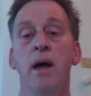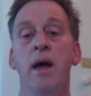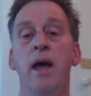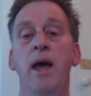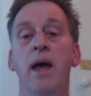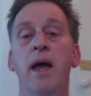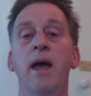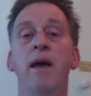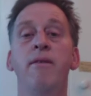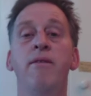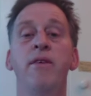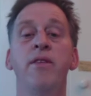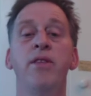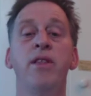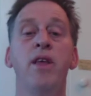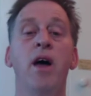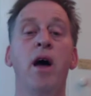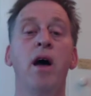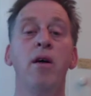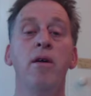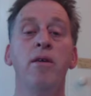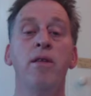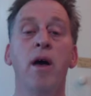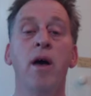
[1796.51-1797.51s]
even
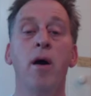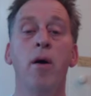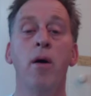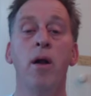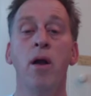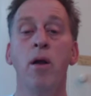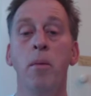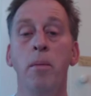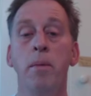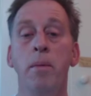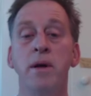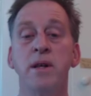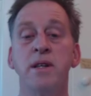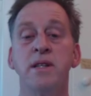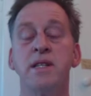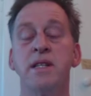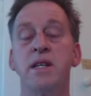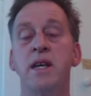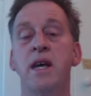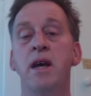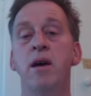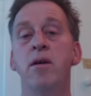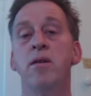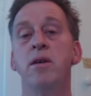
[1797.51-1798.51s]
though they're a little bit
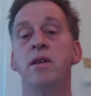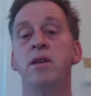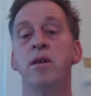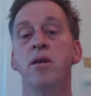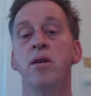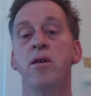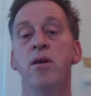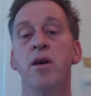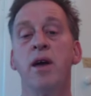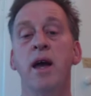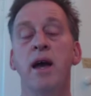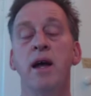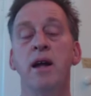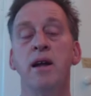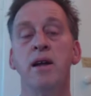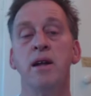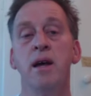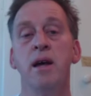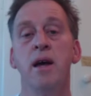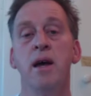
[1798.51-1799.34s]
scary to look at.